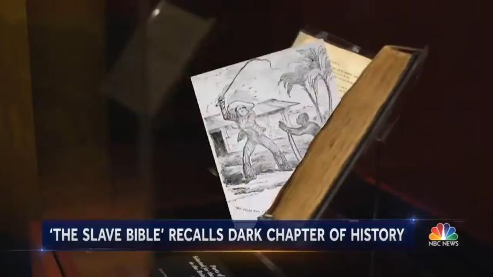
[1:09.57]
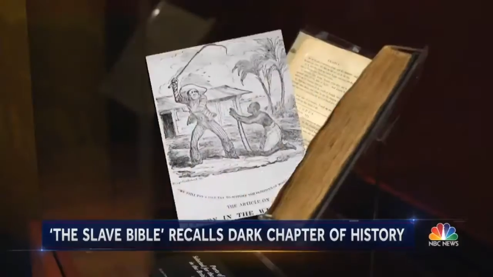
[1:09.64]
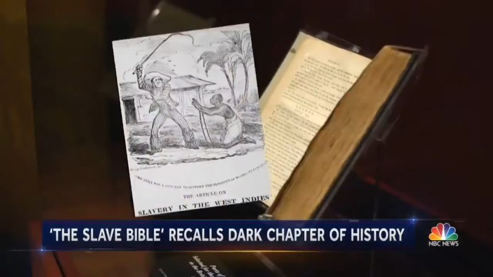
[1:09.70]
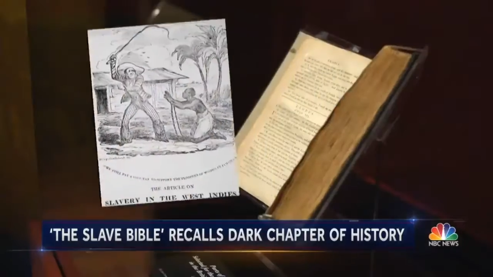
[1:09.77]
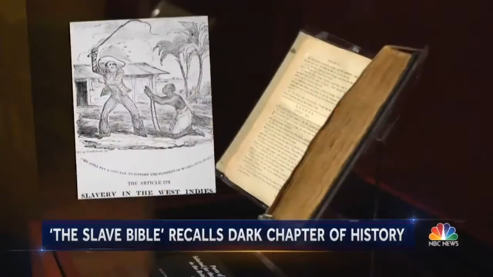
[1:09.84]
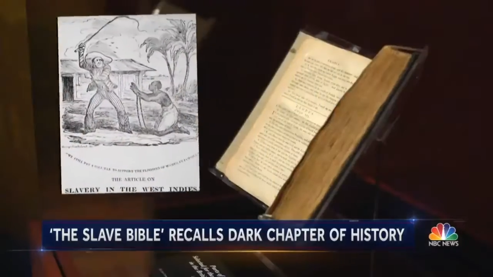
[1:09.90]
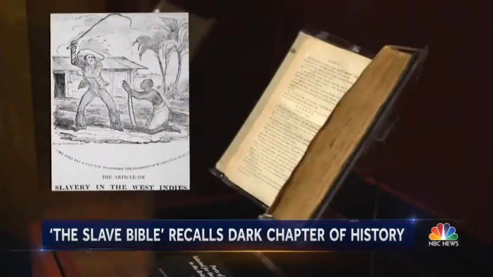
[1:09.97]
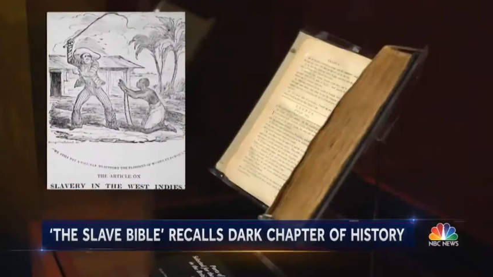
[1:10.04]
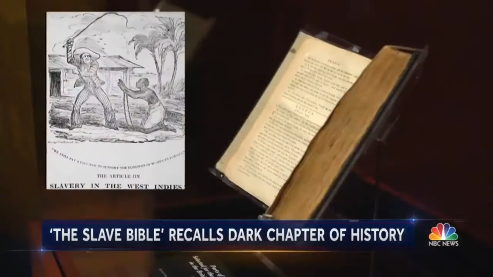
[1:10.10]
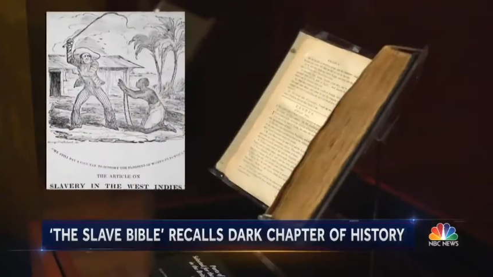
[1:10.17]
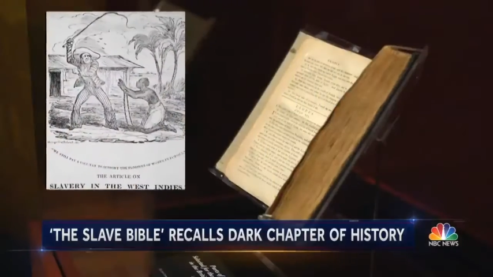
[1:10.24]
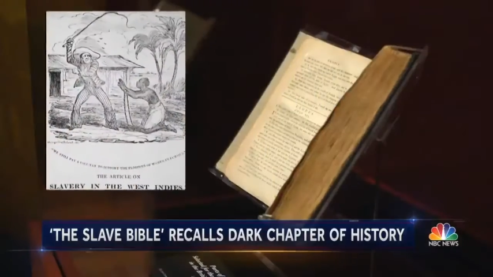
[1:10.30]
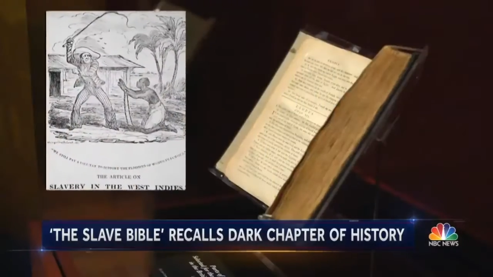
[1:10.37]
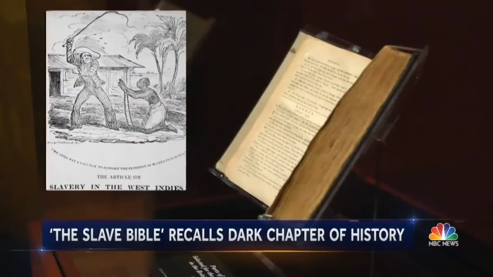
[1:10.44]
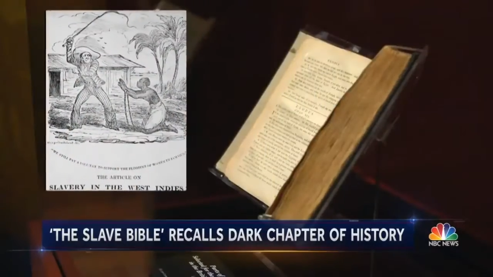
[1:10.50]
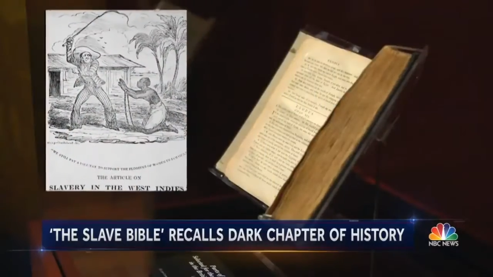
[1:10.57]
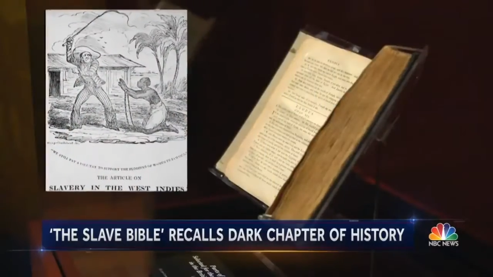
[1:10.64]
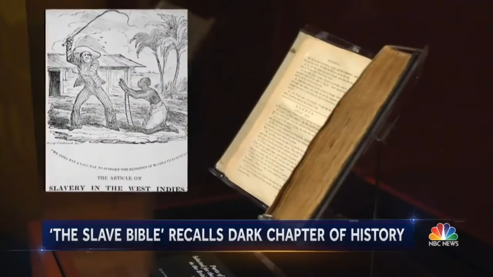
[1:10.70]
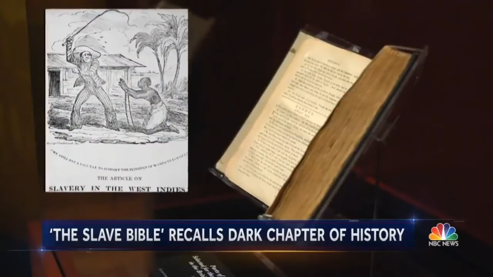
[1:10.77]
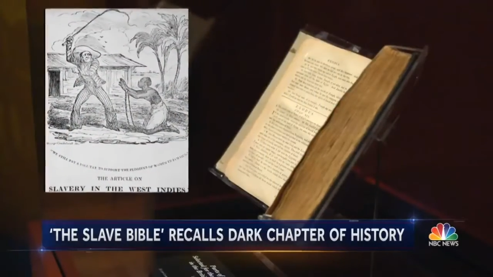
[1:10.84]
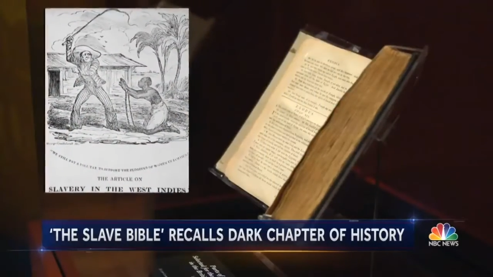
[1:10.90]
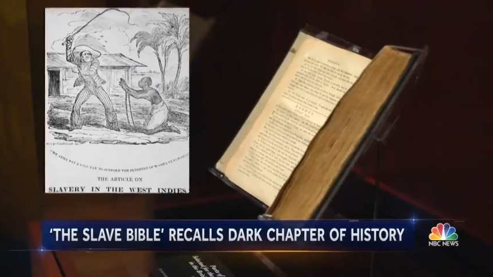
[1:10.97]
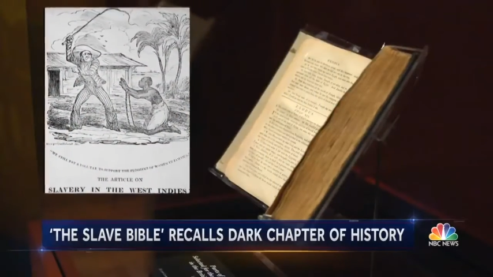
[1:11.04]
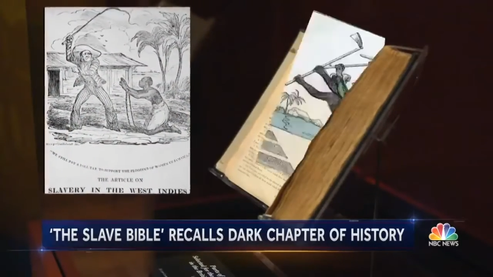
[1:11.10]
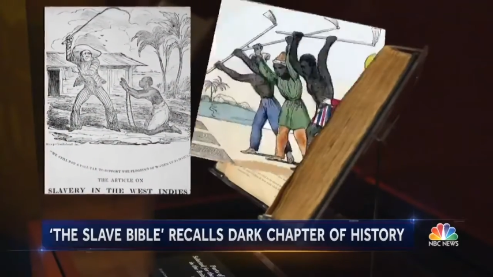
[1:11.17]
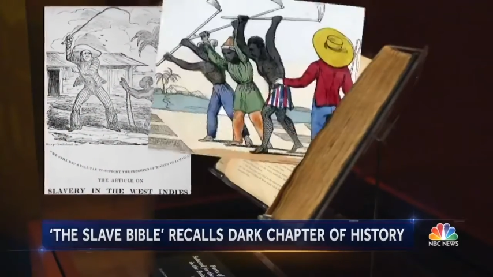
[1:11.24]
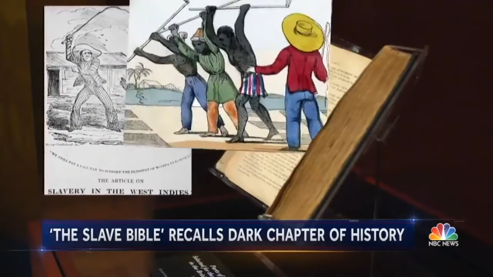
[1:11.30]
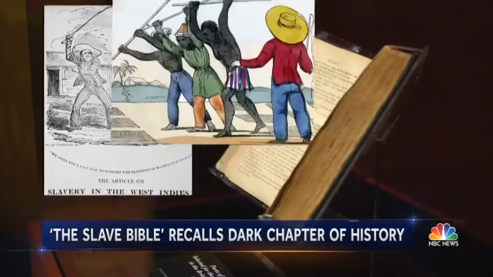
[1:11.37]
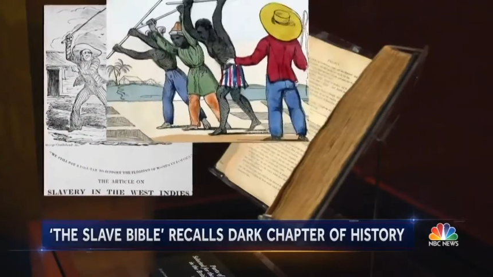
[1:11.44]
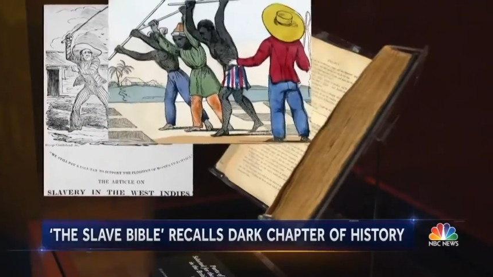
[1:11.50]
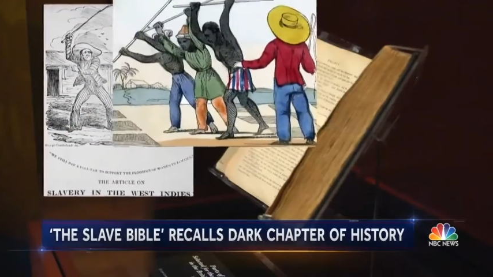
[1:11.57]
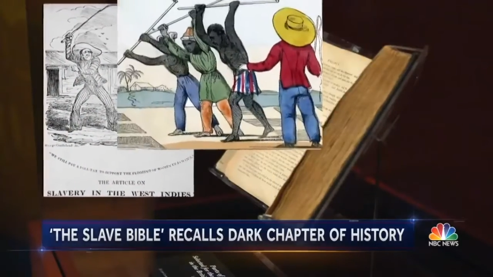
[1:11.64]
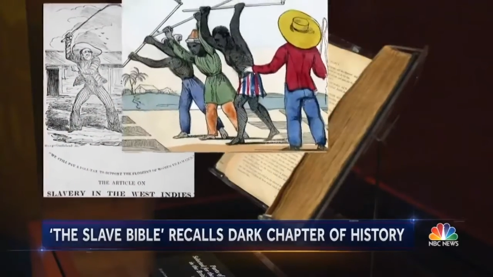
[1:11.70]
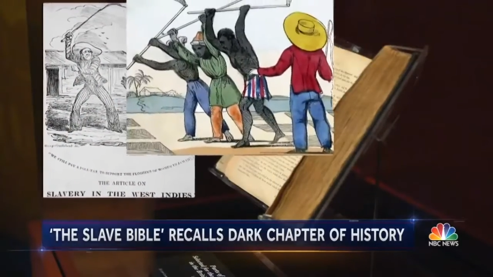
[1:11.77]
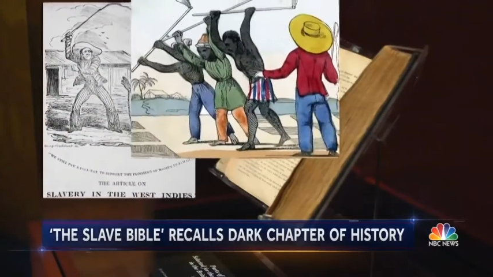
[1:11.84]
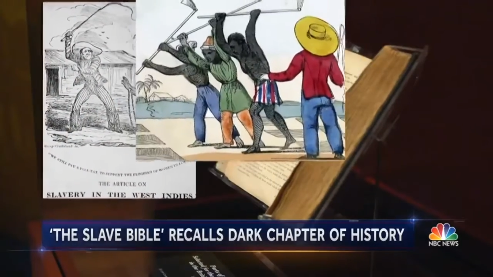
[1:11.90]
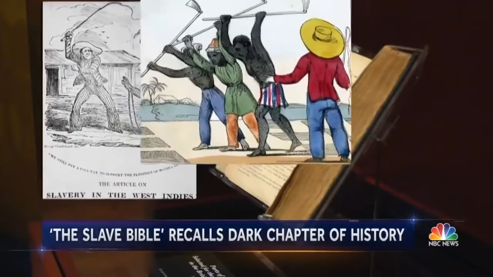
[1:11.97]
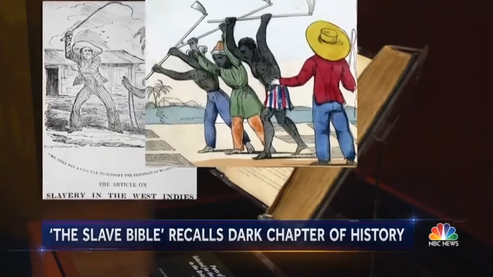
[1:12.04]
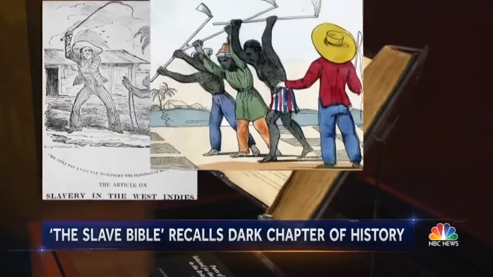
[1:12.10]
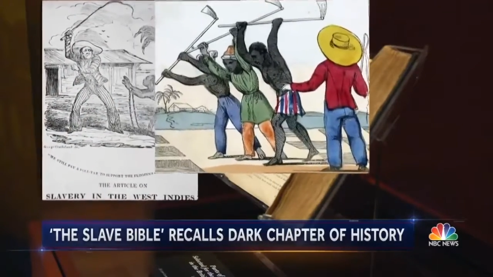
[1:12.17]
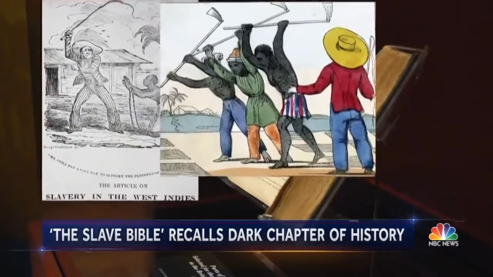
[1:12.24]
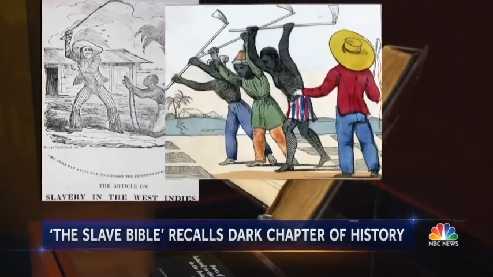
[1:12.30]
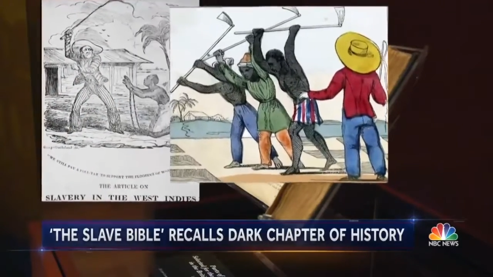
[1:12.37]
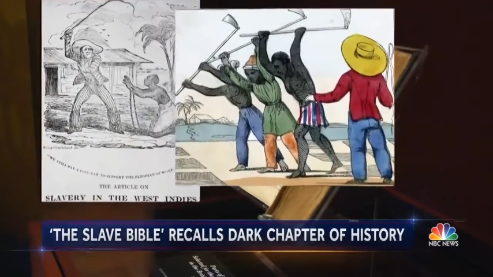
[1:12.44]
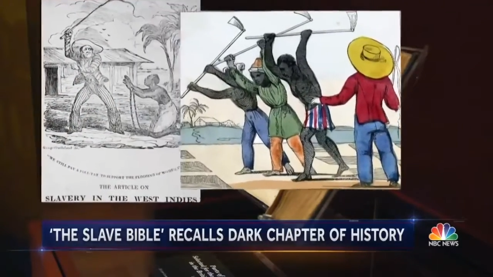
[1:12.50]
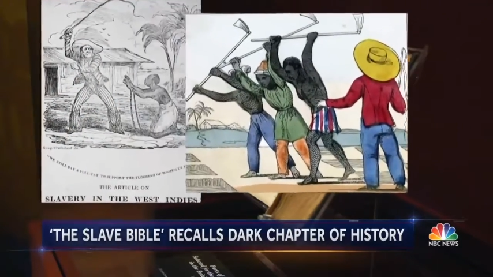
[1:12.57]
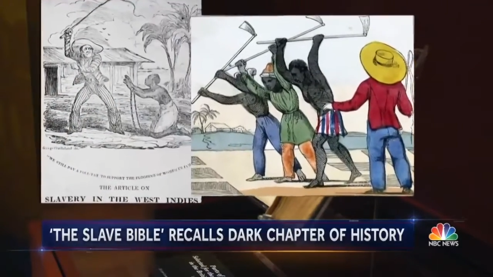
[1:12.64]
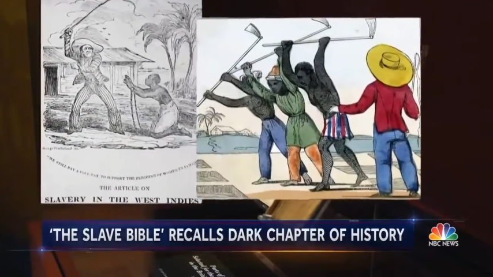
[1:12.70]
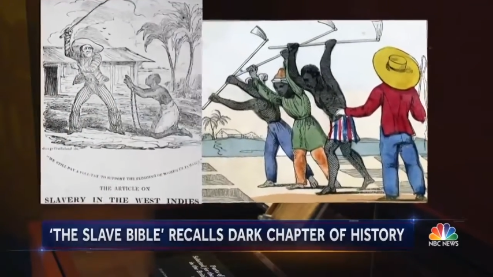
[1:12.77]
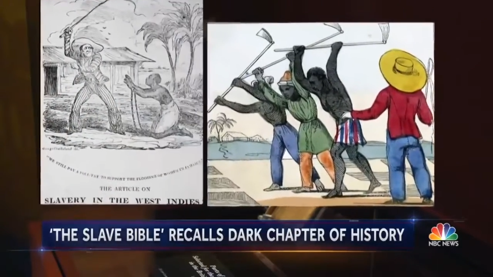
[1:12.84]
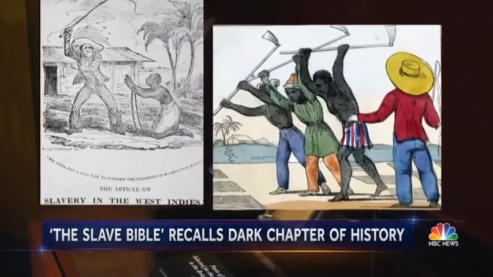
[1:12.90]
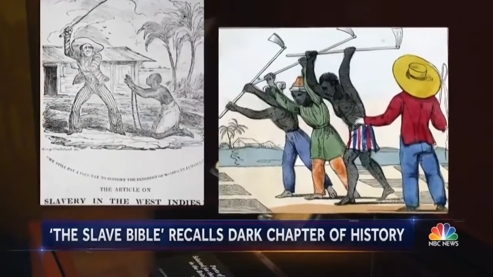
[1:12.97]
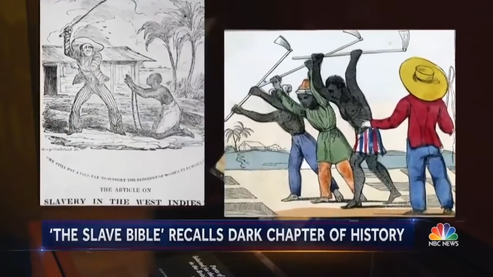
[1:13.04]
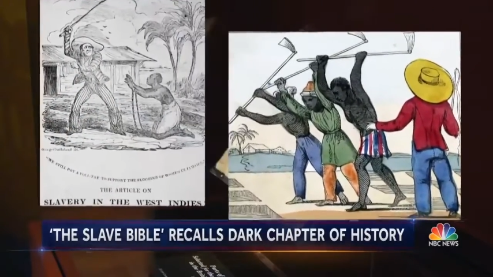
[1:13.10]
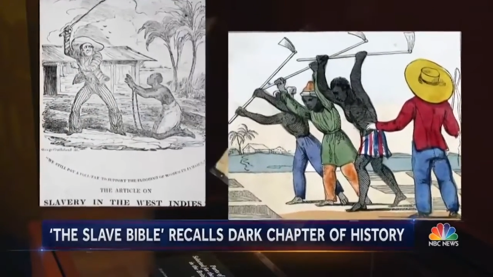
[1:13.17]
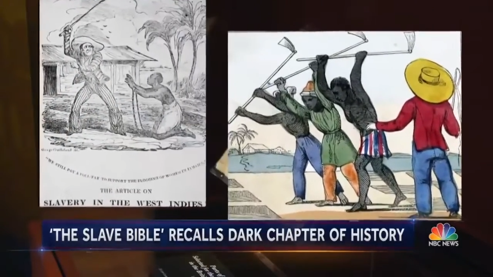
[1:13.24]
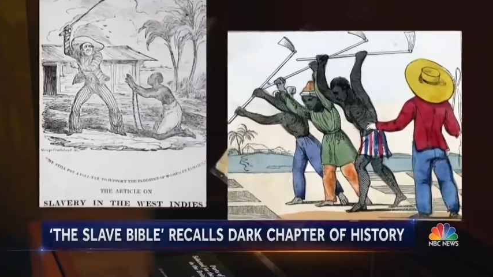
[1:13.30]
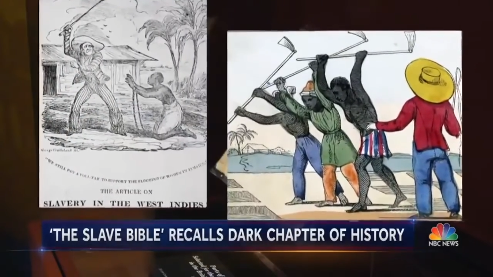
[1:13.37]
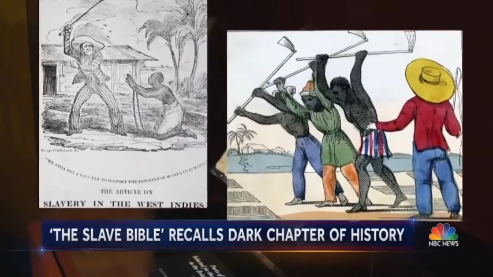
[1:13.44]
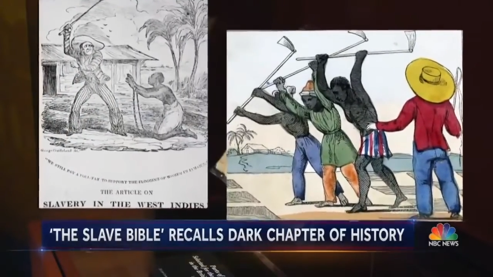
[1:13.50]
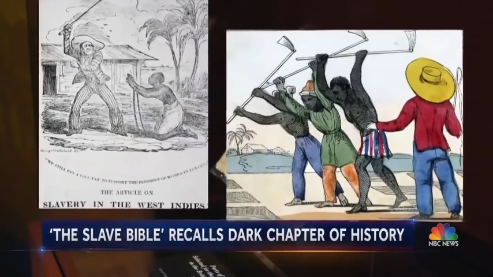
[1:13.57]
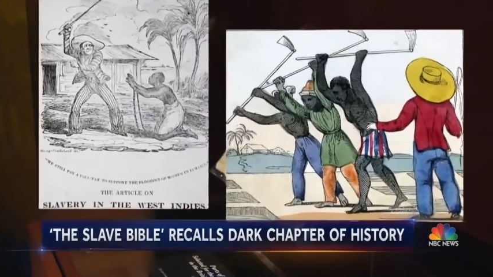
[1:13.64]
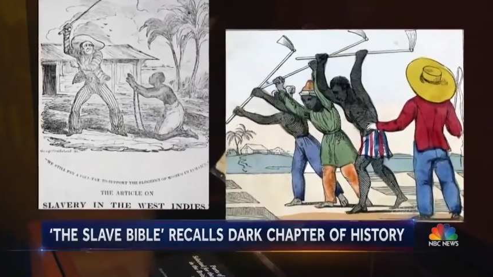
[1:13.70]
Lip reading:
(no speaker visible)